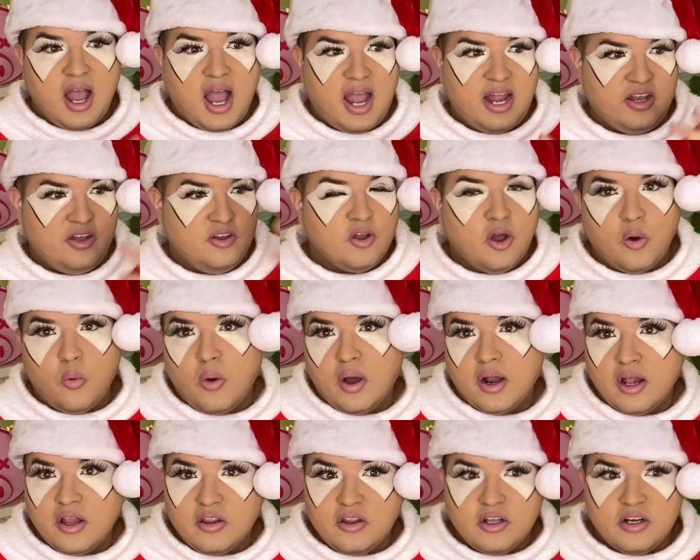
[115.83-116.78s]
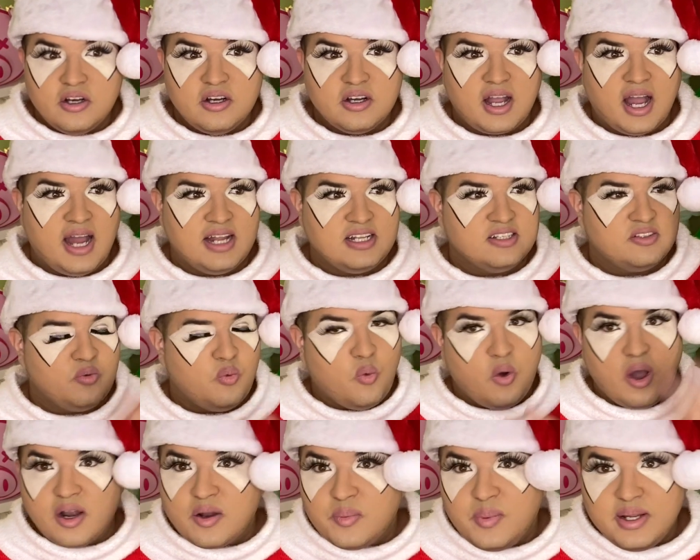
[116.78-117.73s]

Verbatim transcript: I don't wanna look, I just wanna